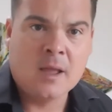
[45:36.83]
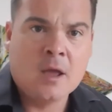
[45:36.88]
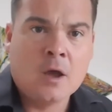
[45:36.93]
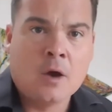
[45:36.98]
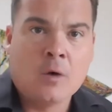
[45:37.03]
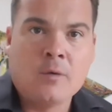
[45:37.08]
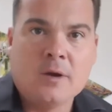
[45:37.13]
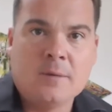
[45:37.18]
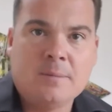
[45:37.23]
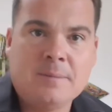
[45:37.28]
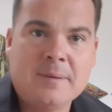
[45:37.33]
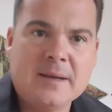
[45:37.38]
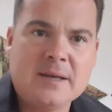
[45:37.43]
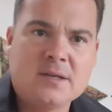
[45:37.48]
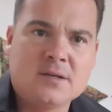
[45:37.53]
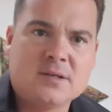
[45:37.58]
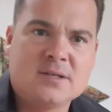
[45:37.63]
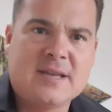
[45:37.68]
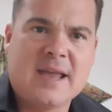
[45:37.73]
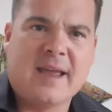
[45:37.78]
would be to
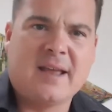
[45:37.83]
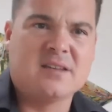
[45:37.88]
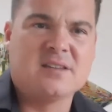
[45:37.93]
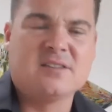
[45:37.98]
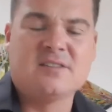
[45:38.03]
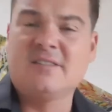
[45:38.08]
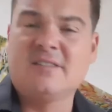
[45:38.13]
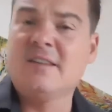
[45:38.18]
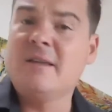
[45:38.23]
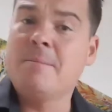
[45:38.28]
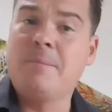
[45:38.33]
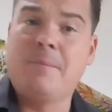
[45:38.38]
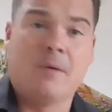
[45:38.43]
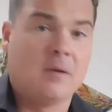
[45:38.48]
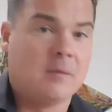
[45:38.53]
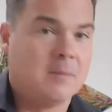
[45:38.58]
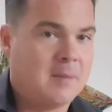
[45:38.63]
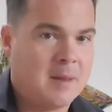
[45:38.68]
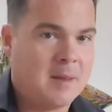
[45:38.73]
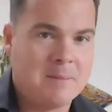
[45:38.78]
take a
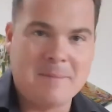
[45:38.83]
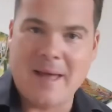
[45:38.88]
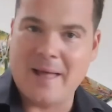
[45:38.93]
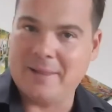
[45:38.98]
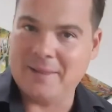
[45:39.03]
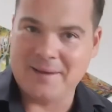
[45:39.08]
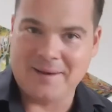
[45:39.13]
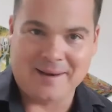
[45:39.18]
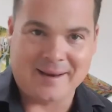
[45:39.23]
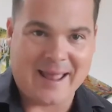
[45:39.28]
simple melody.